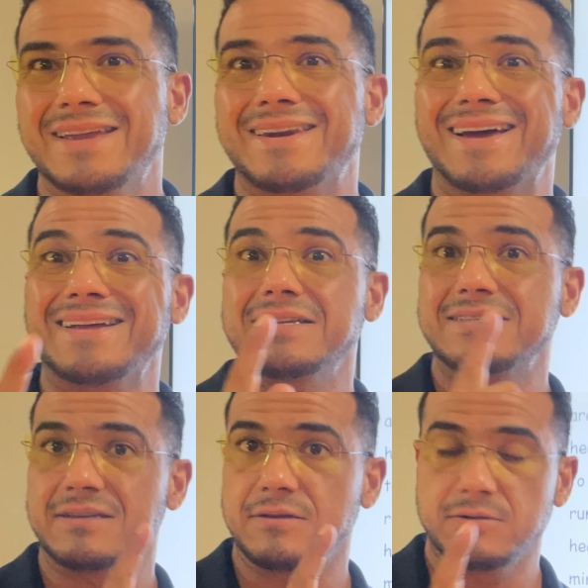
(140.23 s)
not
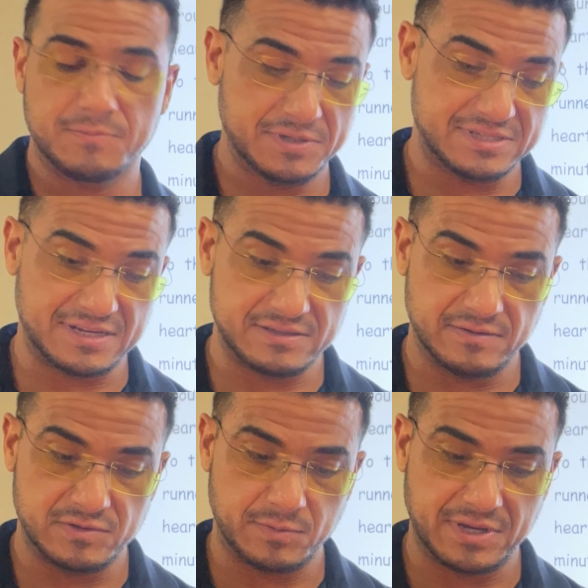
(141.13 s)
singular
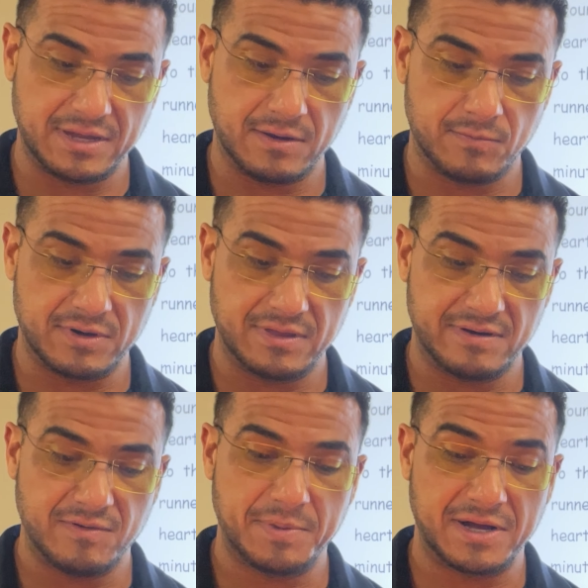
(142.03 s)
possessive, so we're going to get rid of that
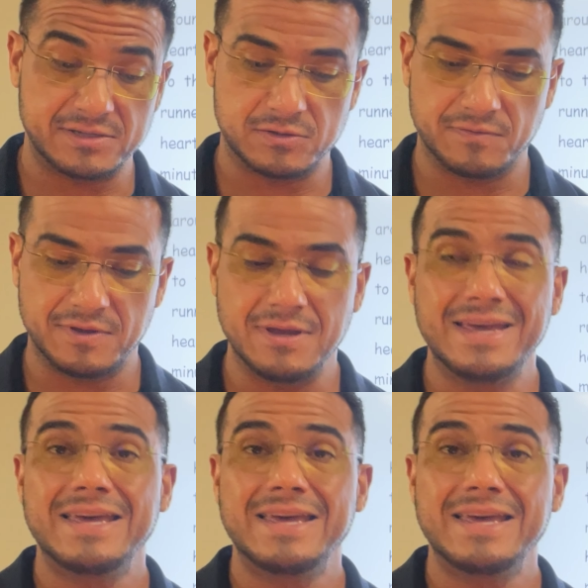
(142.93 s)
apostrophe,